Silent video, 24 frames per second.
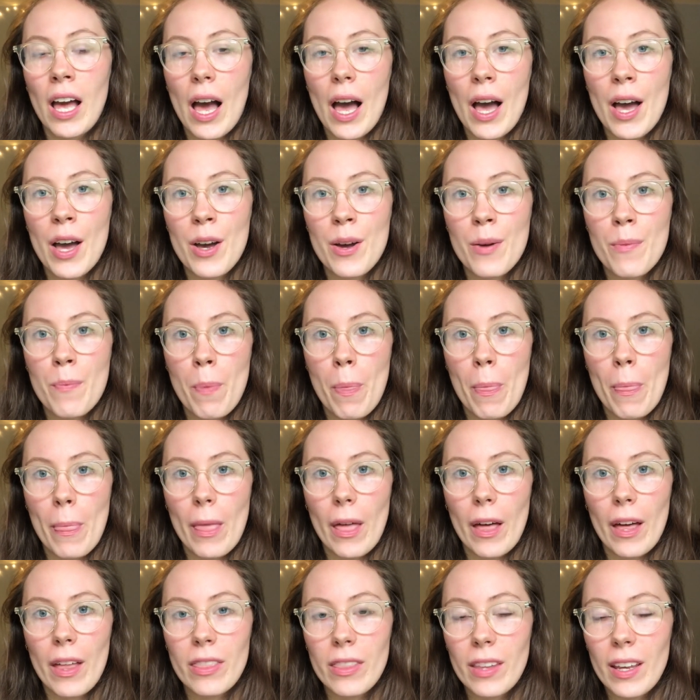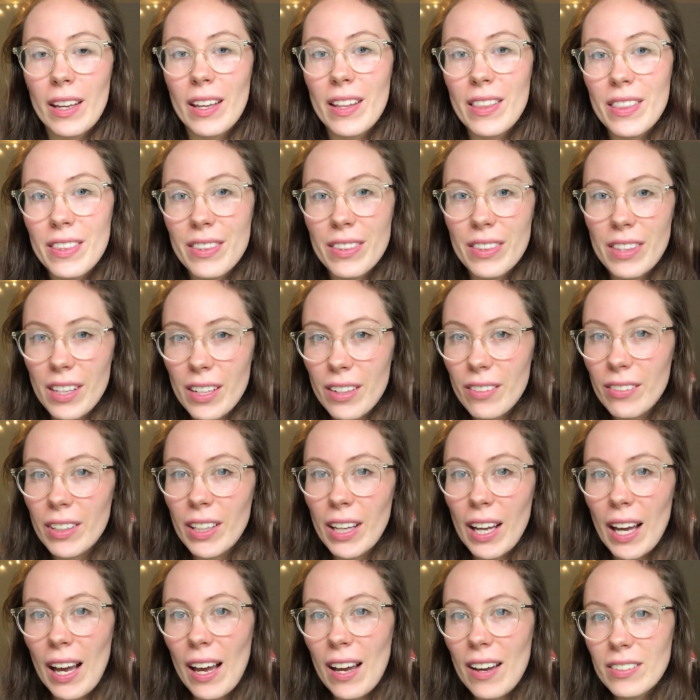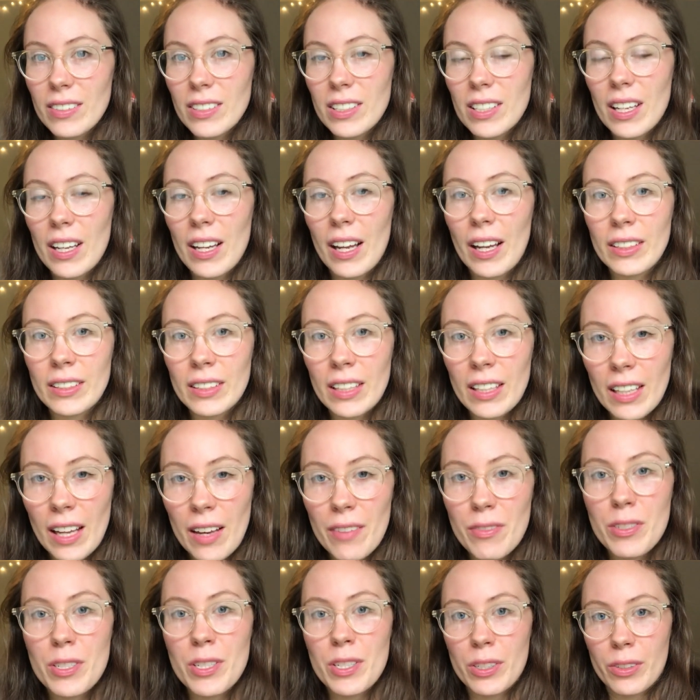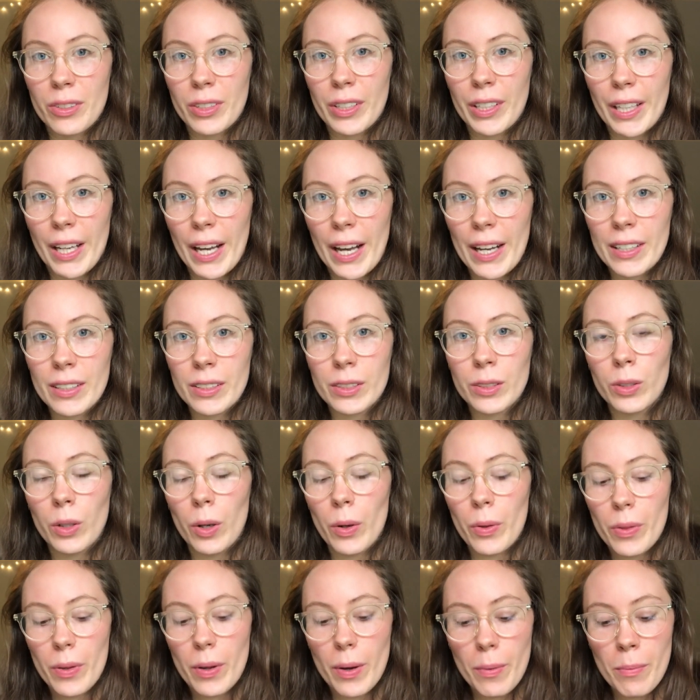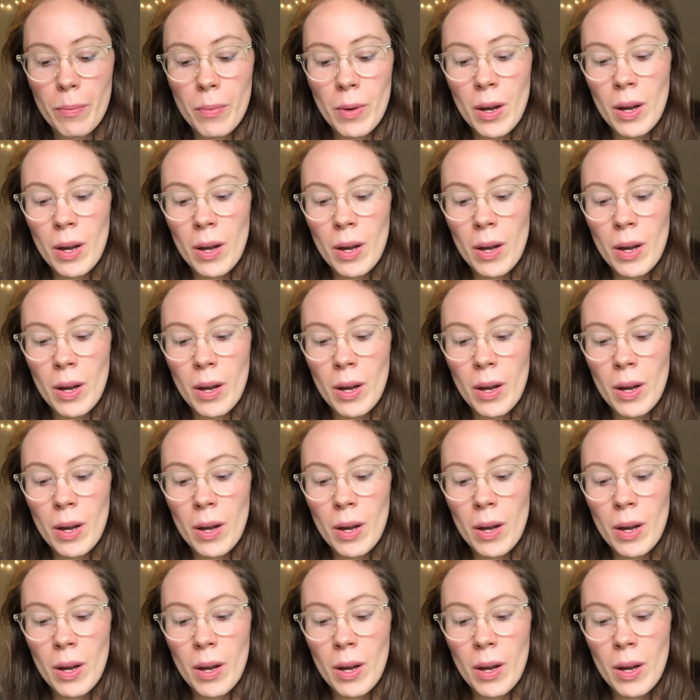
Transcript: and they in theory had an 11-degree angle on them.